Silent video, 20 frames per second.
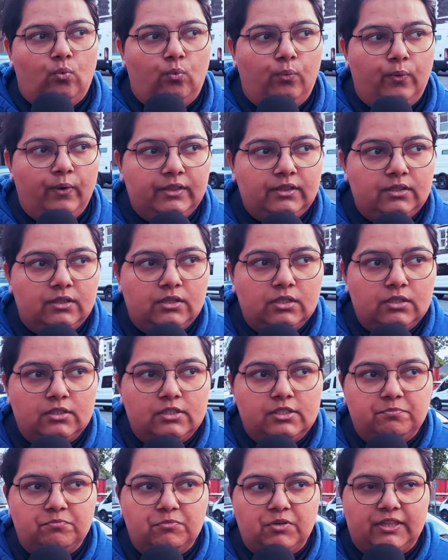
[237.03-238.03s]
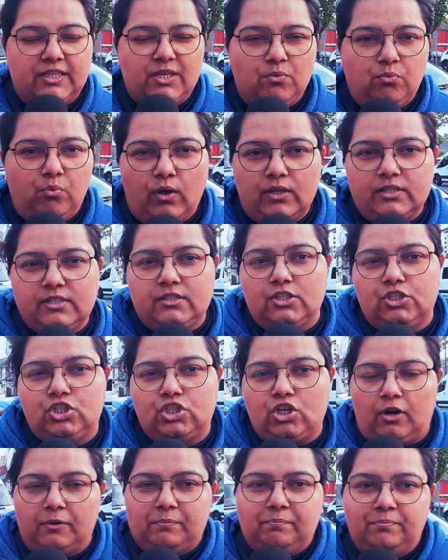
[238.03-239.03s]
with Smriti, was the
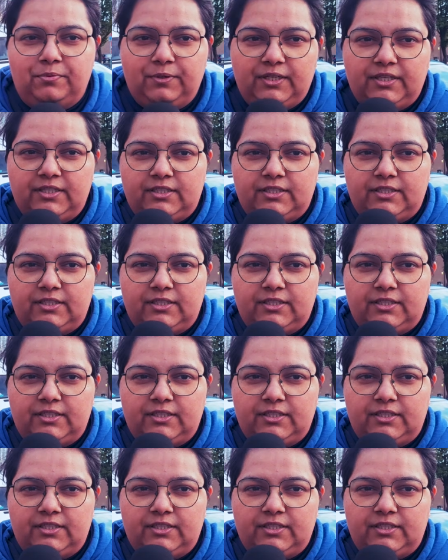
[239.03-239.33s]
shot